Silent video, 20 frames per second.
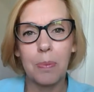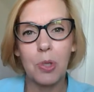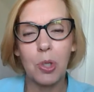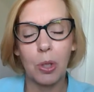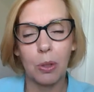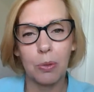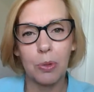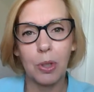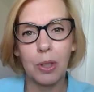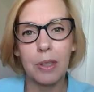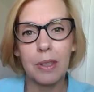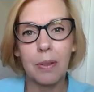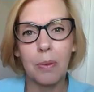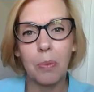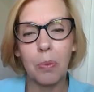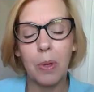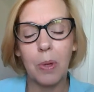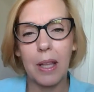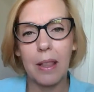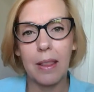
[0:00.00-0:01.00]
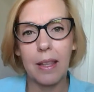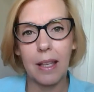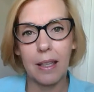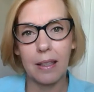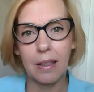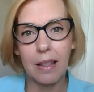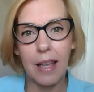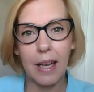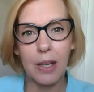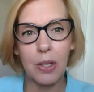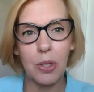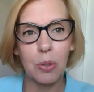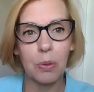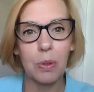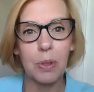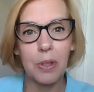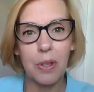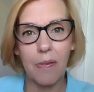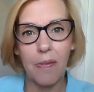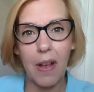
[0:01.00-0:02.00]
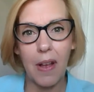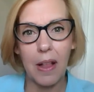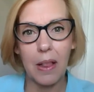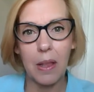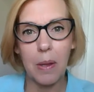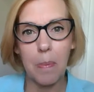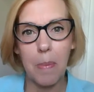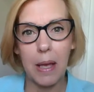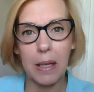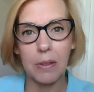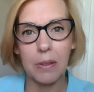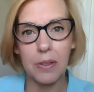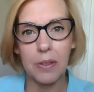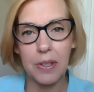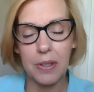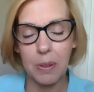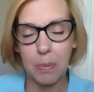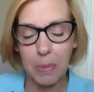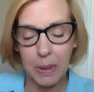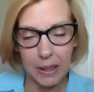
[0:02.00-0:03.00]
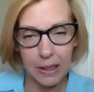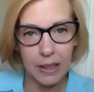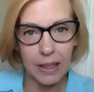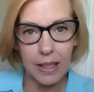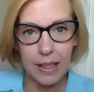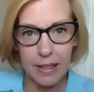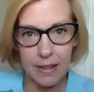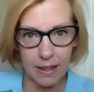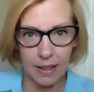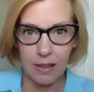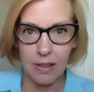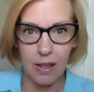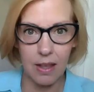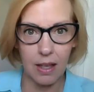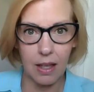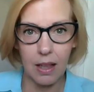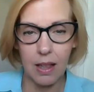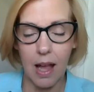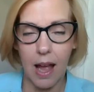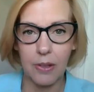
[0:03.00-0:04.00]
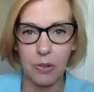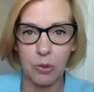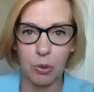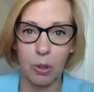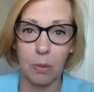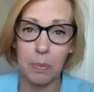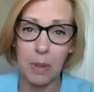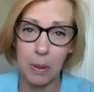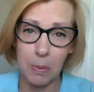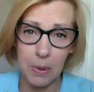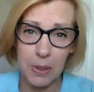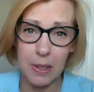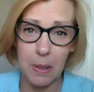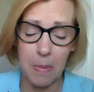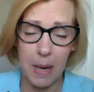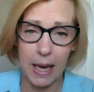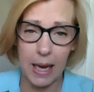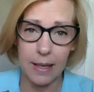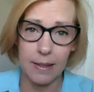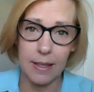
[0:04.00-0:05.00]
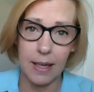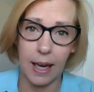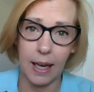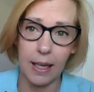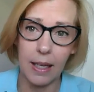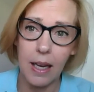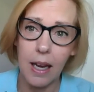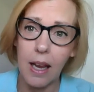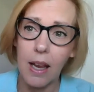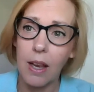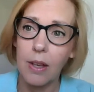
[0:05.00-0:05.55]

children with intellectual and developmental disabilities into the classroom. It was a mandate.